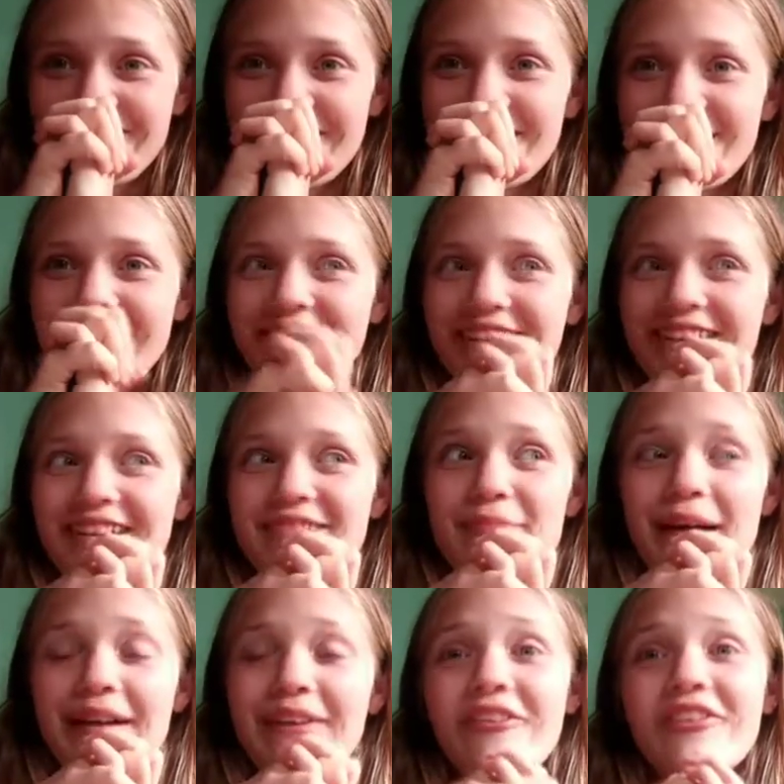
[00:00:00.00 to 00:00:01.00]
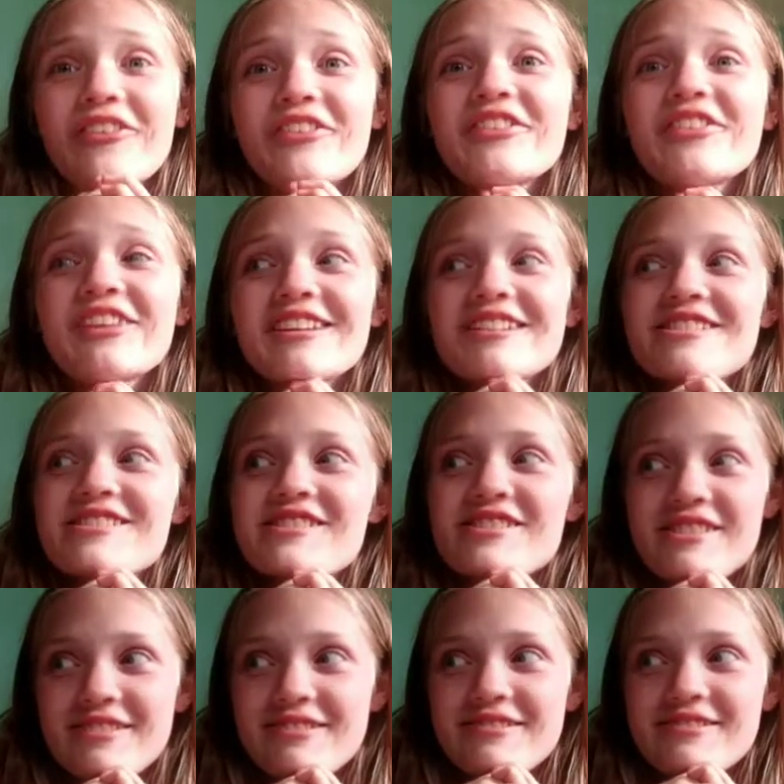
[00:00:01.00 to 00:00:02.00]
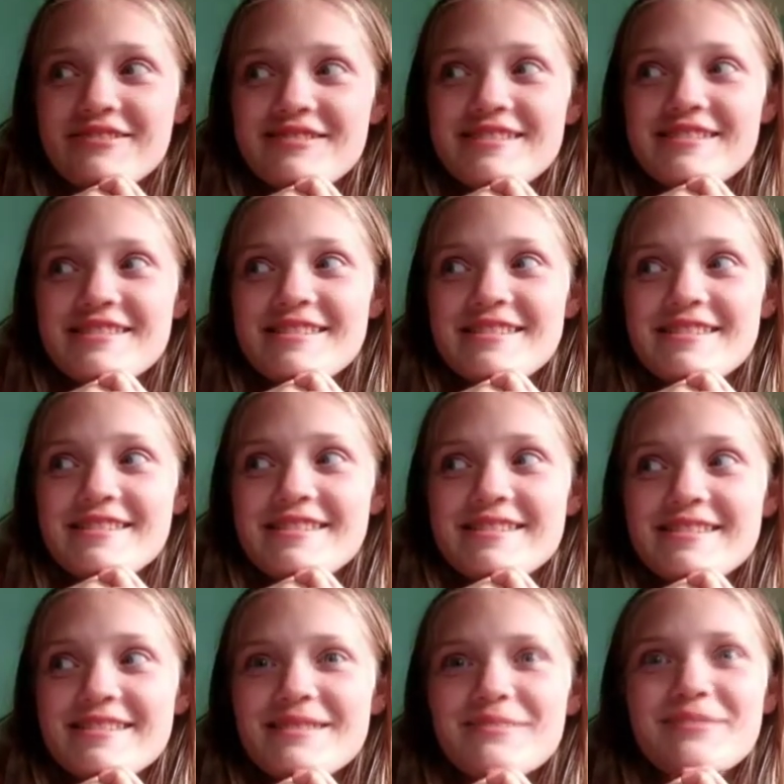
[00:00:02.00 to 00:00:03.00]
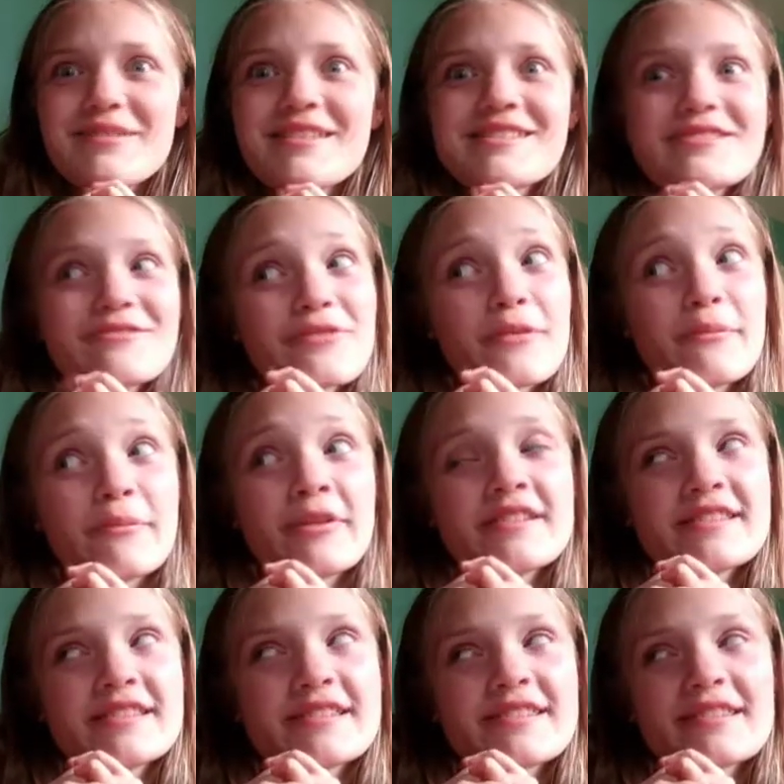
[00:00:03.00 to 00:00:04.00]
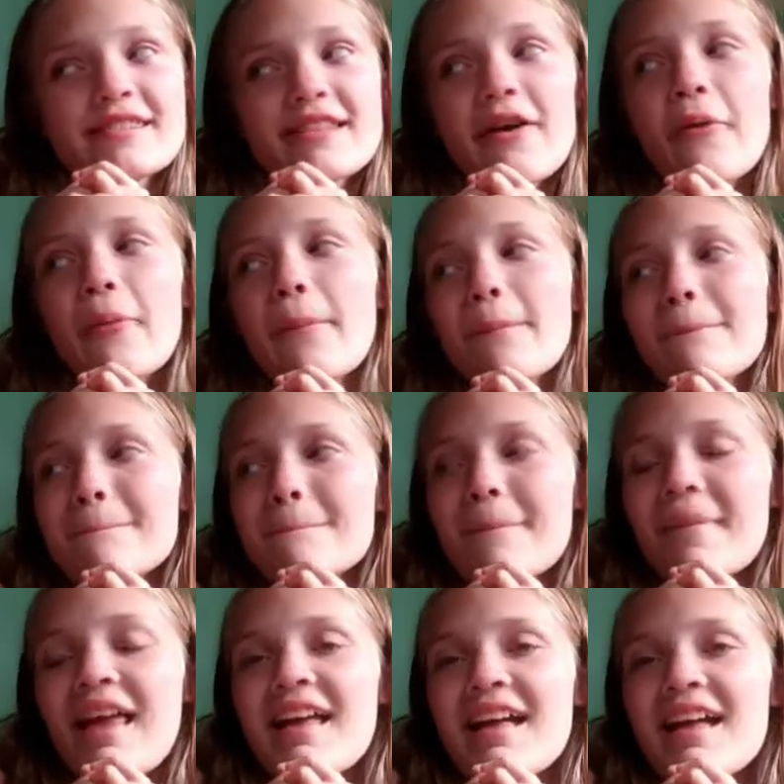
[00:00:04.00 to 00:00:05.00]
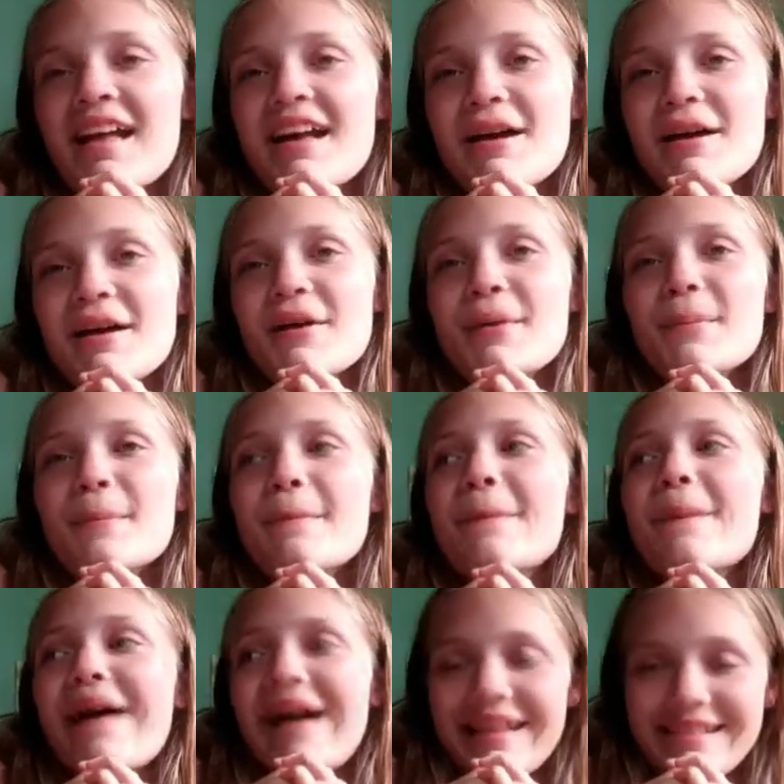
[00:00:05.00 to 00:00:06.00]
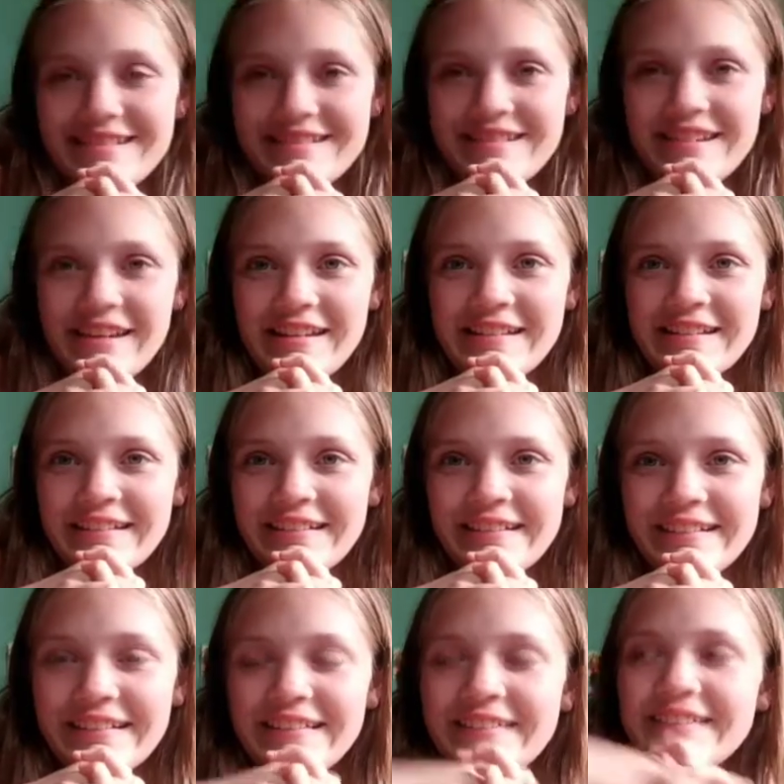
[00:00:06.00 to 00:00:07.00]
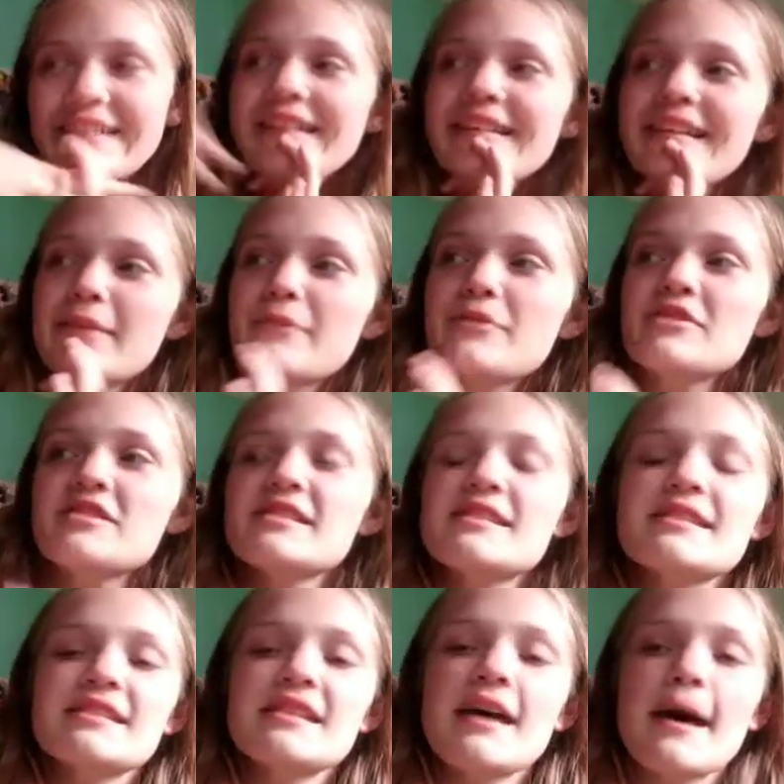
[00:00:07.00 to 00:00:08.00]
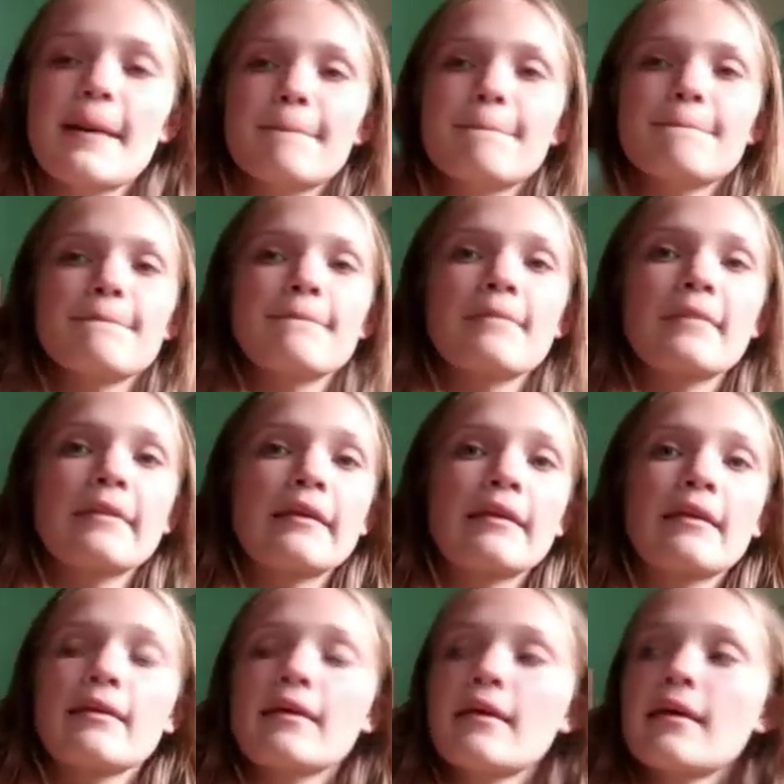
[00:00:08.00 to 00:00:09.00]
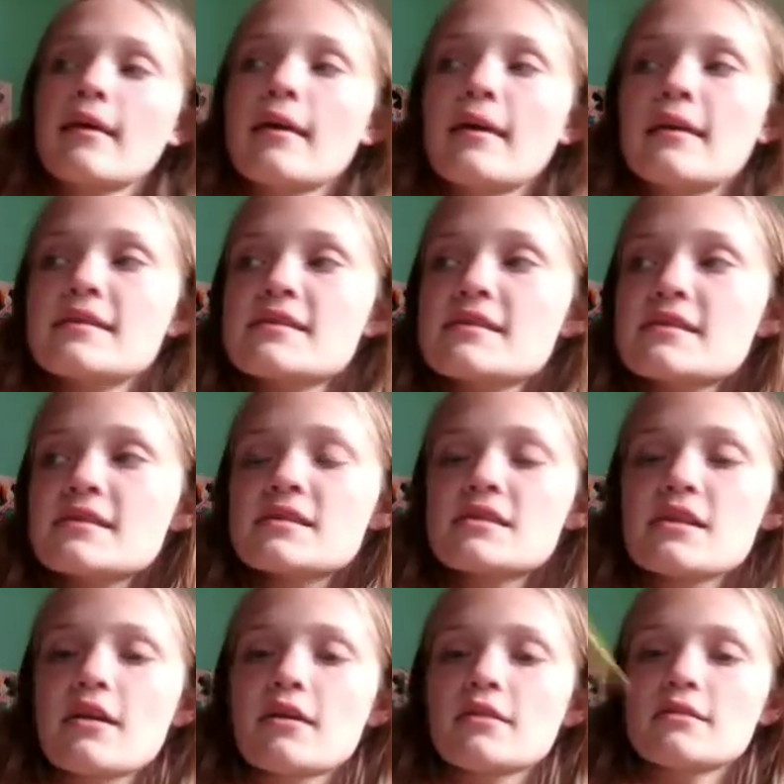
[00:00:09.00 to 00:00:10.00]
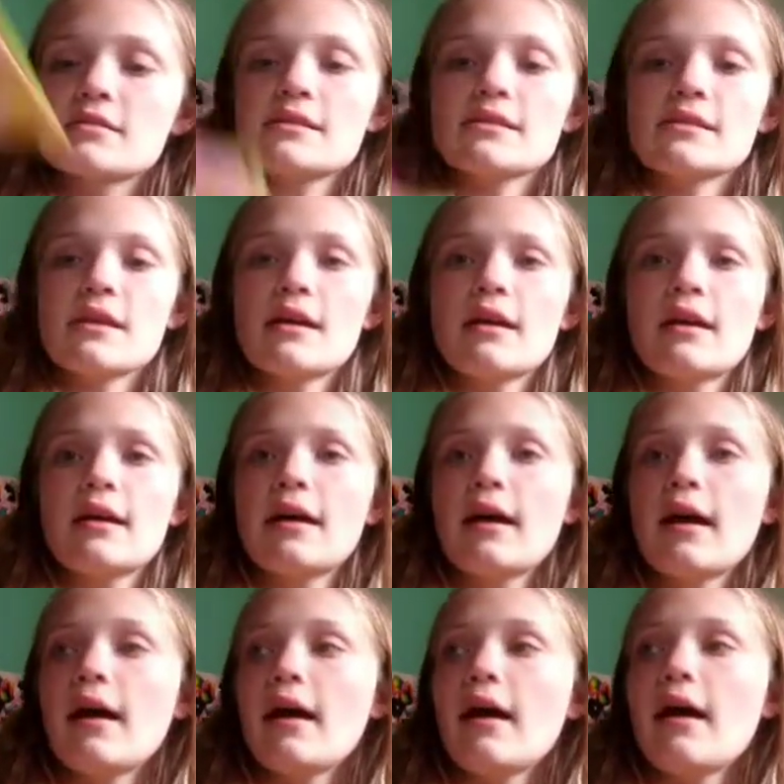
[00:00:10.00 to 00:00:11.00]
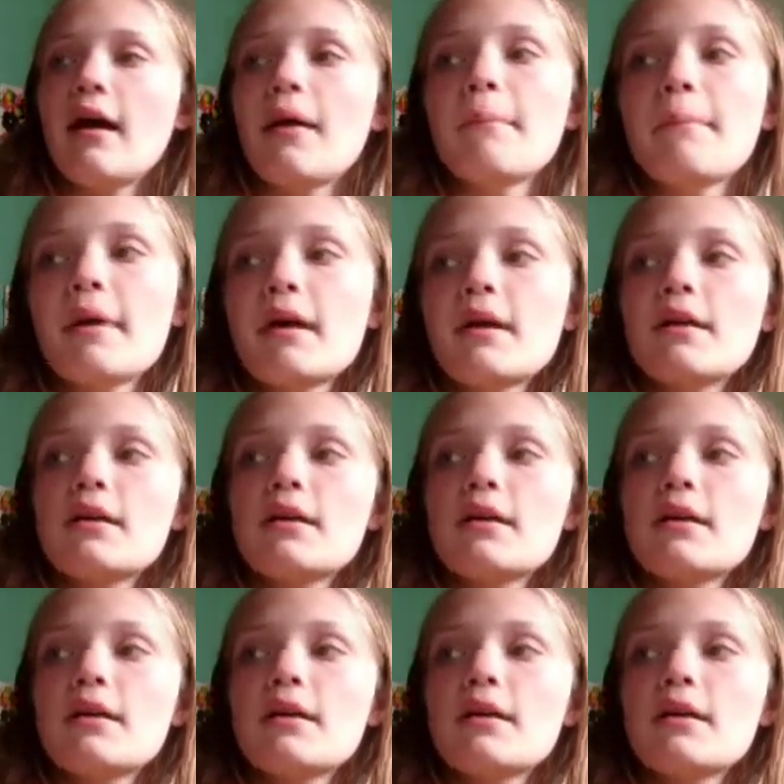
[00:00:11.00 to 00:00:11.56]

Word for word: we're reading my old journals. Some of these are from recent though. But can we just um start um